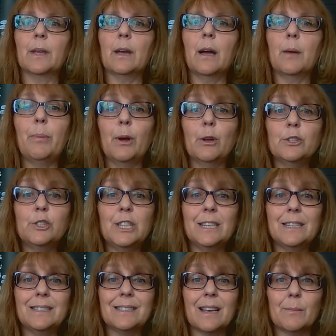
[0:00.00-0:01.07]

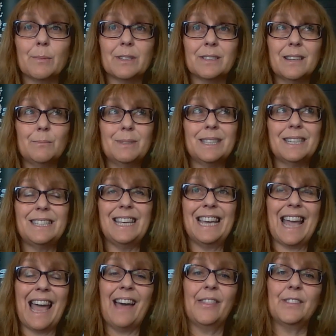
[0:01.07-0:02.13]
Apologies, because I'm
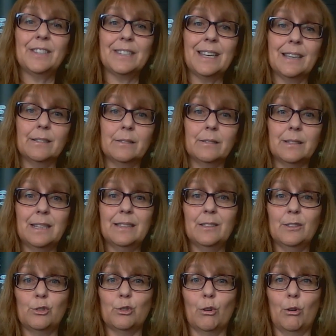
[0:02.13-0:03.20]
sitting at the till in
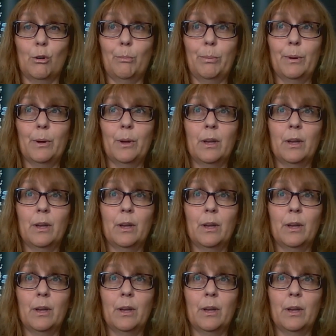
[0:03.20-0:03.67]
the shop